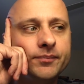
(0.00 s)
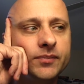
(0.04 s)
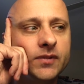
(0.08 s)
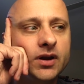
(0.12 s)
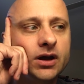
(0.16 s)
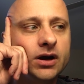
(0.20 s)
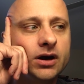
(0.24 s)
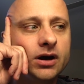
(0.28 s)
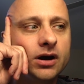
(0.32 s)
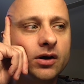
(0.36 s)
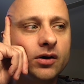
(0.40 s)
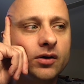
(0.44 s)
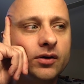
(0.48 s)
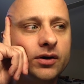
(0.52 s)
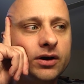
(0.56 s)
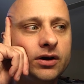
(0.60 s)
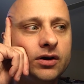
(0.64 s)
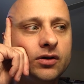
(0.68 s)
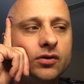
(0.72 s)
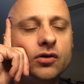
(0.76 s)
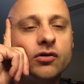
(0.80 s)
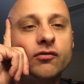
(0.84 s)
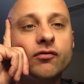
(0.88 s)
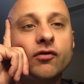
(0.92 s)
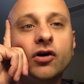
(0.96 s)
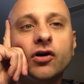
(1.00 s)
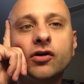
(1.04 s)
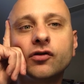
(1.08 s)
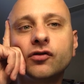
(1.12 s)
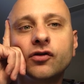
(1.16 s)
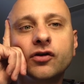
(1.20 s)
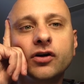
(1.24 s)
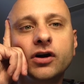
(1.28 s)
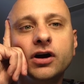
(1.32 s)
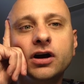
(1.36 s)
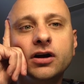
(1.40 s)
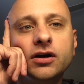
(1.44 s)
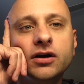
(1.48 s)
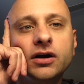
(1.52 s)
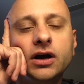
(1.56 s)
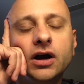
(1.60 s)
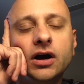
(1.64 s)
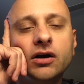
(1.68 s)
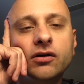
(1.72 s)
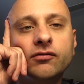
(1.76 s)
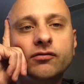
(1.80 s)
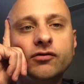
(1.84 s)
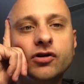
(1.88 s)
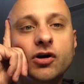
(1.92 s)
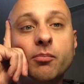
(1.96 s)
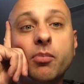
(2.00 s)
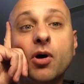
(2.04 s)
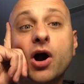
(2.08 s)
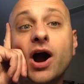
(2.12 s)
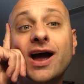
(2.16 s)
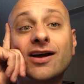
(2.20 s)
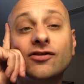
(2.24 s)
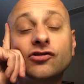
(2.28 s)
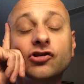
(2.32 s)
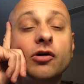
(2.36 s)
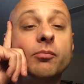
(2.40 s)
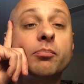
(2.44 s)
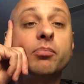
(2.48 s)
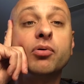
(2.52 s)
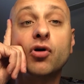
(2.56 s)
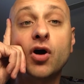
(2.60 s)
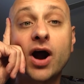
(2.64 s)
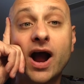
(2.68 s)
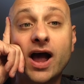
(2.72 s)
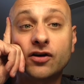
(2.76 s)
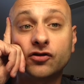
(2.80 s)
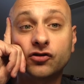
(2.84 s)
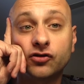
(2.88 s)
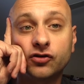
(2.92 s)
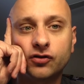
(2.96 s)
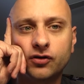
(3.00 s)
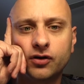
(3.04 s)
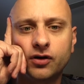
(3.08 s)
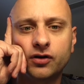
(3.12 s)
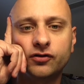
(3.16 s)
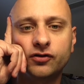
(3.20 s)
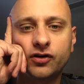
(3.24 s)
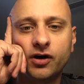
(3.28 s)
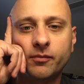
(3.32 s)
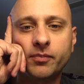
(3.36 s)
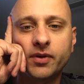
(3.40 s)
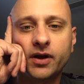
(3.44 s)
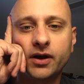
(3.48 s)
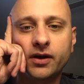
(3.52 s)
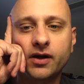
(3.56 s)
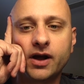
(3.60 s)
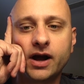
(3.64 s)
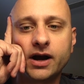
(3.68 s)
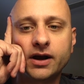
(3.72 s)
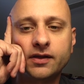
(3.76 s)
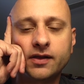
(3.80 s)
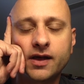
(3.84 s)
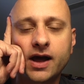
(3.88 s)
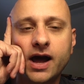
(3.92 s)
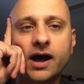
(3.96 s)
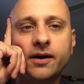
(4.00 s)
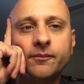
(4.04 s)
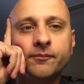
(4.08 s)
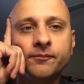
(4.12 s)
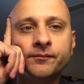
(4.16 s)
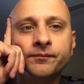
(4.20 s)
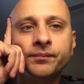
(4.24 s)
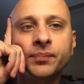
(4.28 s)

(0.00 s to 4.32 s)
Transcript: University of Nebraska Press or something like that.